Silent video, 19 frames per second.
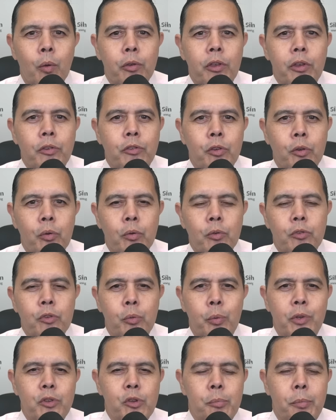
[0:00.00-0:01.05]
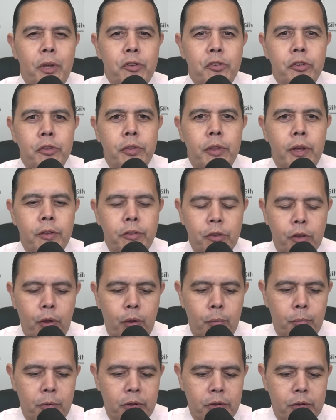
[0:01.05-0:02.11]
Okay, so so when you mentioned that
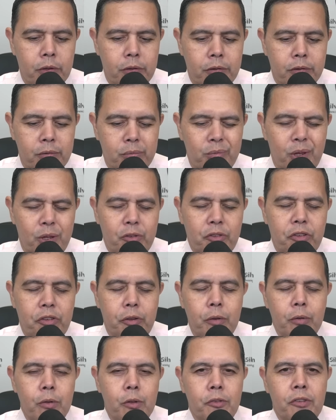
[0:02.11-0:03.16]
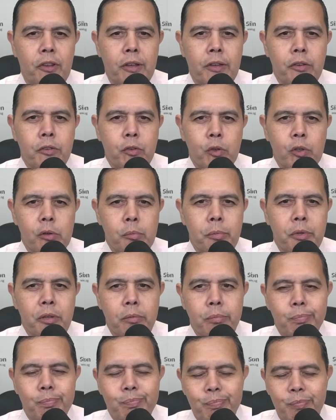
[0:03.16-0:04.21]
um, it, it, it still looks like it's going to
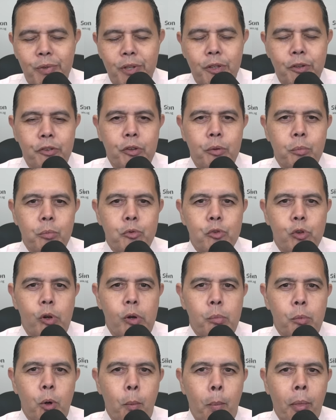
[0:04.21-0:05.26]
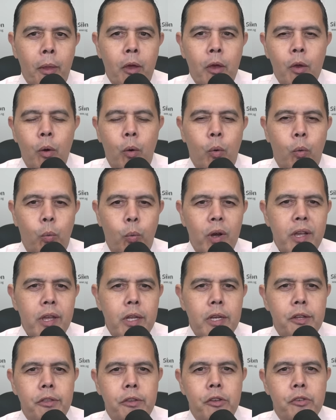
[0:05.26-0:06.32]
be in some trouble, what
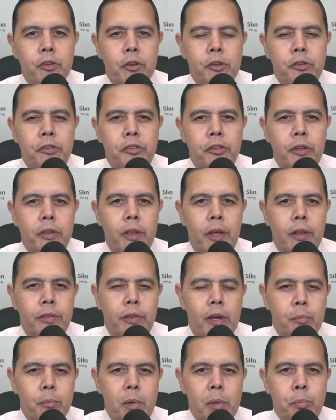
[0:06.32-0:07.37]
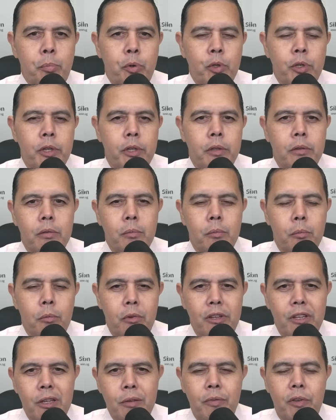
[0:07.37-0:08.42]
kind of things are you seeing that, that may put it
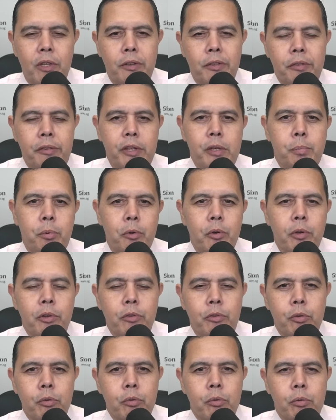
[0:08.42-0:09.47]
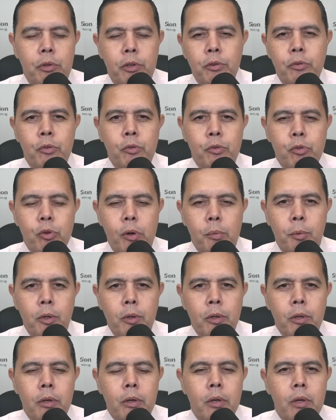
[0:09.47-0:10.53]
even deeper into, into trouble?